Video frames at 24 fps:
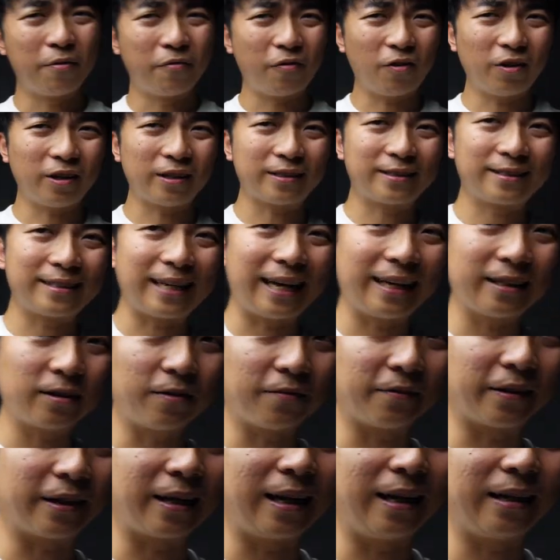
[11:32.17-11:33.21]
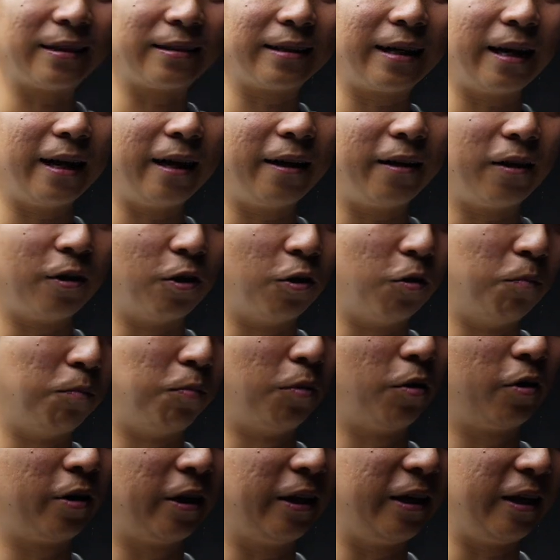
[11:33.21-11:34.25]
before the sides of the cards get, you know,
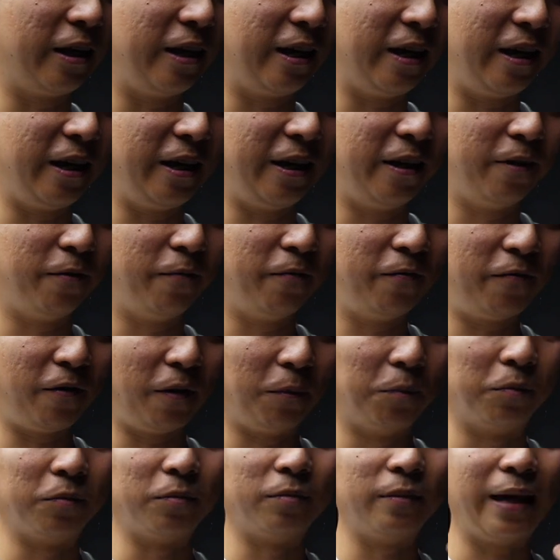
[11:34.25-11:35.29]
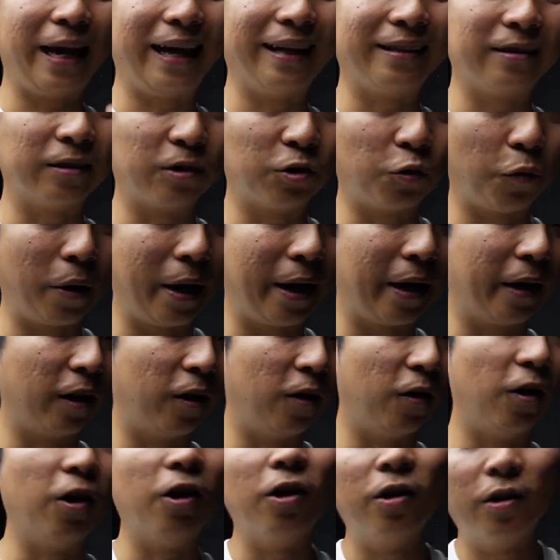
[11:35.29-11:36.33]
broken in from hand sweat
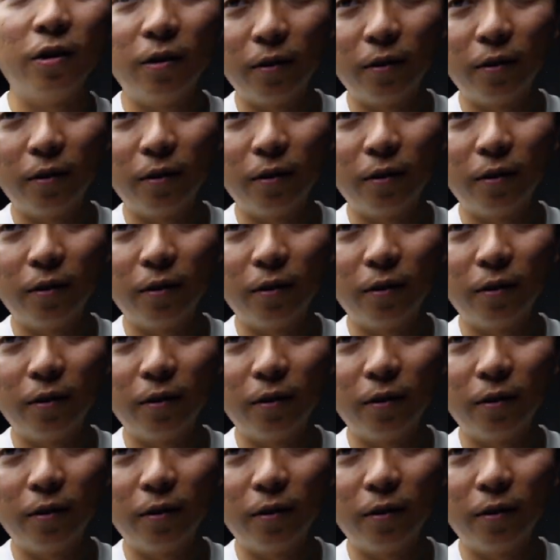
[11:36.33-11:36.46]
or